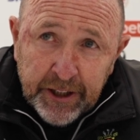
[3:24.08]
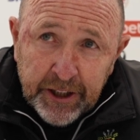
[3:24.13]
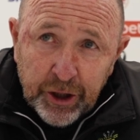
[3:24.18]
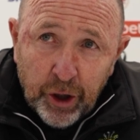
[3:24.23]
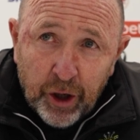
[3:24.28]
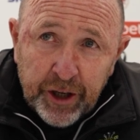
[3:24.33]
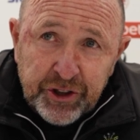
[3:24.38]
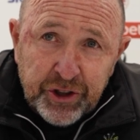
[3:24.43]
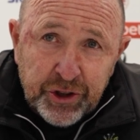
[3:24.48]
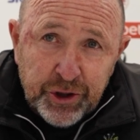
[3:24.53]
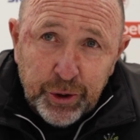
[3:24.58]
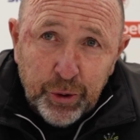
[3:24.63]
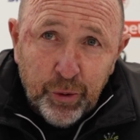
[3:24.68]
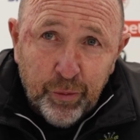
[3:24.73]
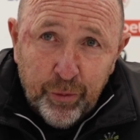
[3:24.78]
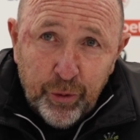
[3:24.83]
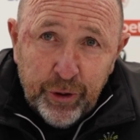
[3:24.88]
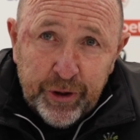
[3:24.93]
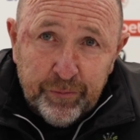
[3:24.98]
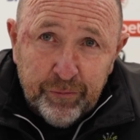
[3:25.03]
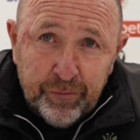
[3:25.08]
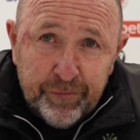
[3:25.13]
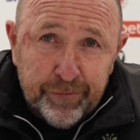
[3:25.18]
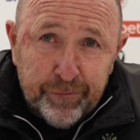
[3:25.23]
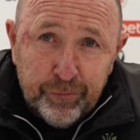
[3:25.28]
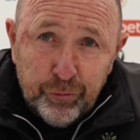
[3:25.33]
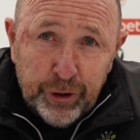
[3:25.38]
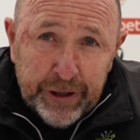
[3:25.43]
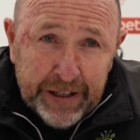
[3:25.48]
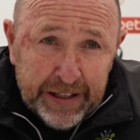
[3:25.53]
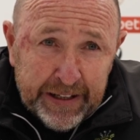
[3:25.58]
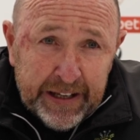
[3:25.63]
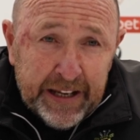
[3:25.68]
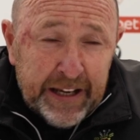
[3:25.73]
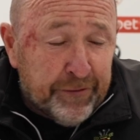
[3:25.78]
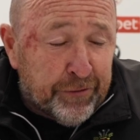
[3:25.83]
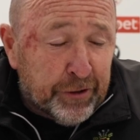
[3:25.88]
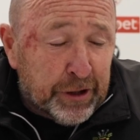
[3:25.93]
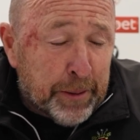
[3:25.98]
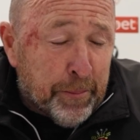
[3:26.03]
you know, it's two really
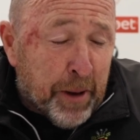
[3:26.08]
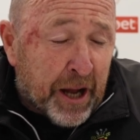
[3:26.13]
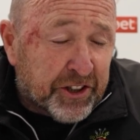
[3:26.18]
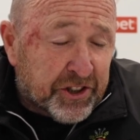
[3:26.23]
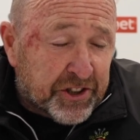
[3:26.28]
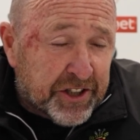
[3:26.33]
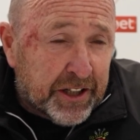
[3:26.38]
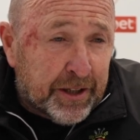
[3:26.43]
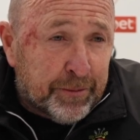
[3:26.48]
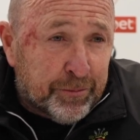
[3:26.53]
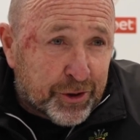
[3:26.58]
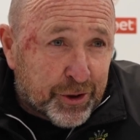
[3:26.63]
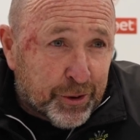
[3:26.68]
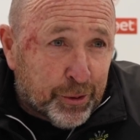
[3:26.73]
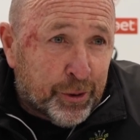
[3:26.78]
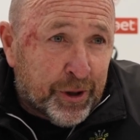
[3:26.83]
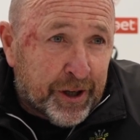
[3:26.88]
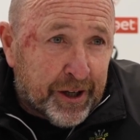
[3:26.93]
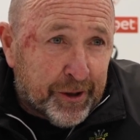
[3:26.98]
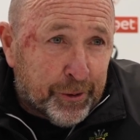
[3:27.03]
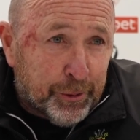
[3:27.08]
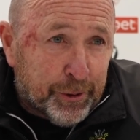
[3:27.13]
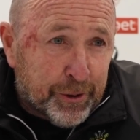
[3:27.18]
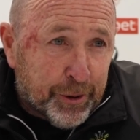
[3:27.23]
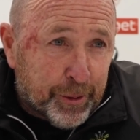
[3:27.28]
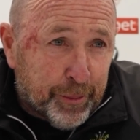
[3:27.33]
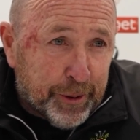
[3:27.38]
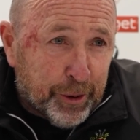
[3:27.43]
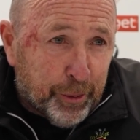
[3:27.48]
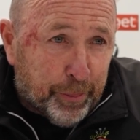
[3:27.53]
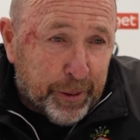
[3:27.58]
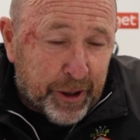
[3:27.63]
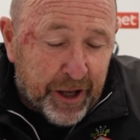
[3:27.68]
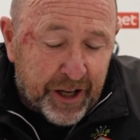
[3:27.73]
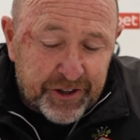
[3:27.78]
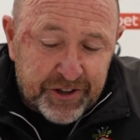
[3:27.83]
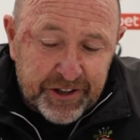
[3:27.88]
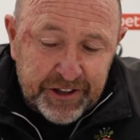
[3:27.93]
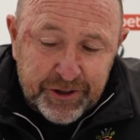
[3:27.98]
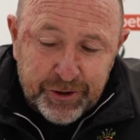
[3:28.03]
evenly matched teams who are going to be up
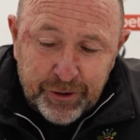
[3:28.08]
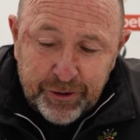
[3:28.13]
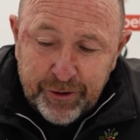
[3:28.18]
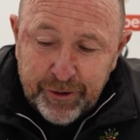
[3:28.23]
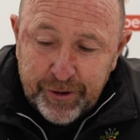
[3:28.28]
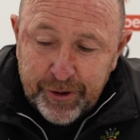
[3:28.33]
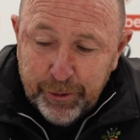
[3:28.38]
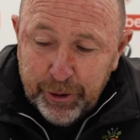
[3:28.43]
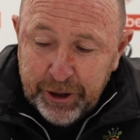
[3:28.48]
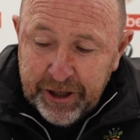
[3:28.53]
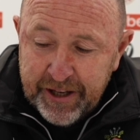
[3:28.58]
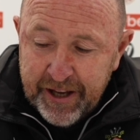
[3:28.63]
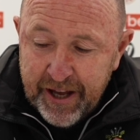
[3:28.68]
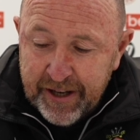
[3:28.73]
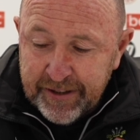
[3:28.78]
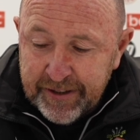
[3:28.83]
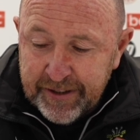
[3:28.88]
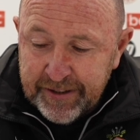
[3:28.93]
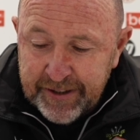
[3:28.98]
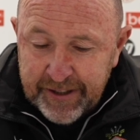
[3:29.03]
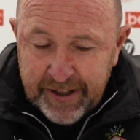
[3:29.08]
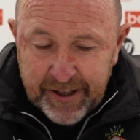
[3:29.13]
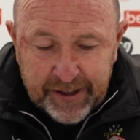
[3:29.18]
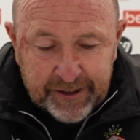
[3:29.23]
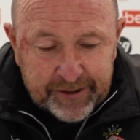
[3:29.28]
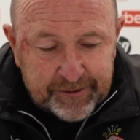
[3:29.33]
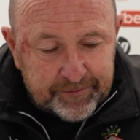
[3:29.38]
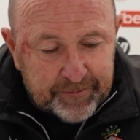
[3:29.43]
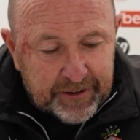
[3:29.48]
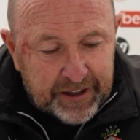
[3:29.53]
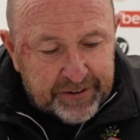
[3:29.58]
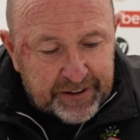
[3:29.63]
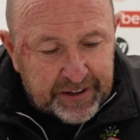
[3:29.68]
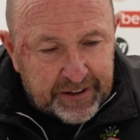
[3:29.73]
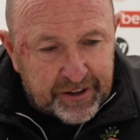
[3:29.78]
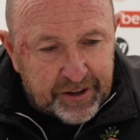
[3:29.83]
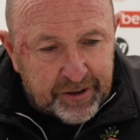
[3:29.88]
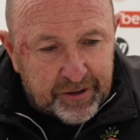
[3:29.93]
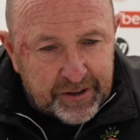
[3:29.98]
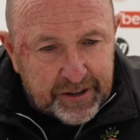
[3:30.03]
against each other at the weekend, and I
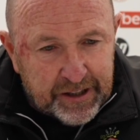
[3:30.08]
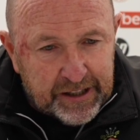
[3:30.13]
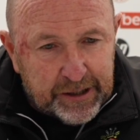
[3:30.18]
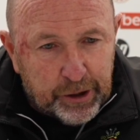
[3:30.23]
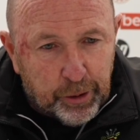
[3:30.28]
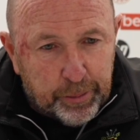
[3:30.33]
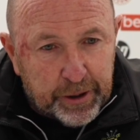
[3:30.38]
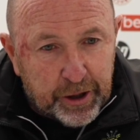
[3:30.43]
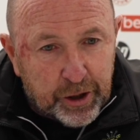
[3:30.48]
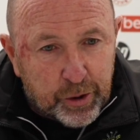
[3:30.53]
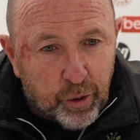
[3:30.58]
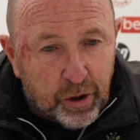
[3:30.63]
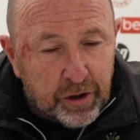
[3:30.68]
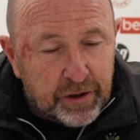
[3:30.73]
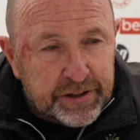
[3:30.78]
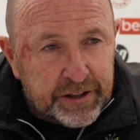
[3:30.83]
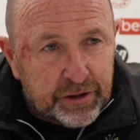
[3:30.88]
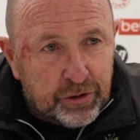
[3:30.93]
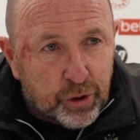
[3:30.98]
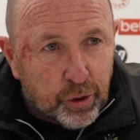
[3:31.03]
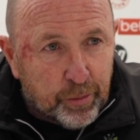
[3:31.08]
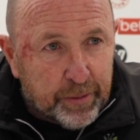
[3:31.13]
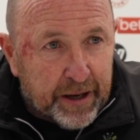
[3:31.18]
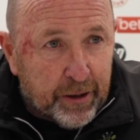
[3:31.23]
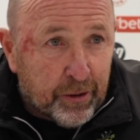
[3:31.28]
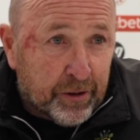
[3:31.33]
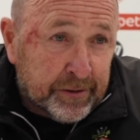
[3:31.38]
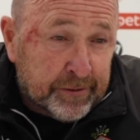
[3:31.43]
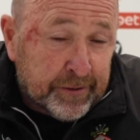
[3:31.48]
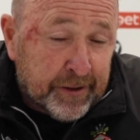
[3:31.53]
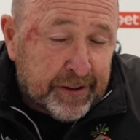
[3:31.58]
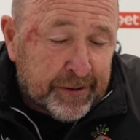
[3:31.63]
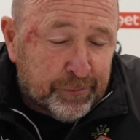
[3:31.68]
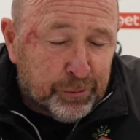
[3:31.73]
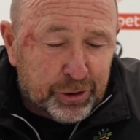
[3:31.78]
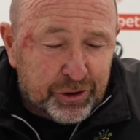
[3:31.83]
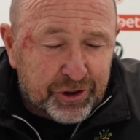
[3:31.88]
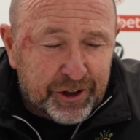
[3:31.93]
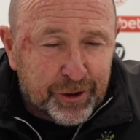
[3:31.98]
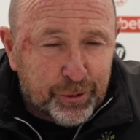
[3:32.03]
think the little bit of quality will come out
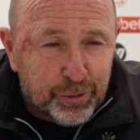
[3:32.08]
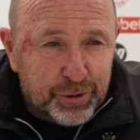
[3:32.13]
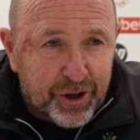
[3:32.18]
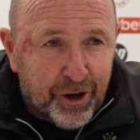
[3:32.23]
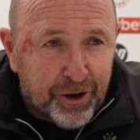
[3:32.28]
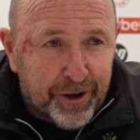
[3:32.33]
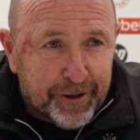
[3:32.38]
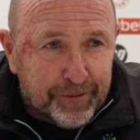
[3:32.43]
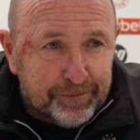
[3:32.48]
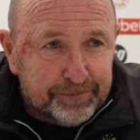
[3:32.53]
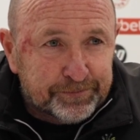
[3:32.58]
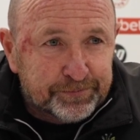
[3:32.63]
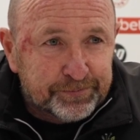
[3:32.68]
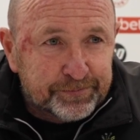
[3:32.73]
and we'll see who's got it.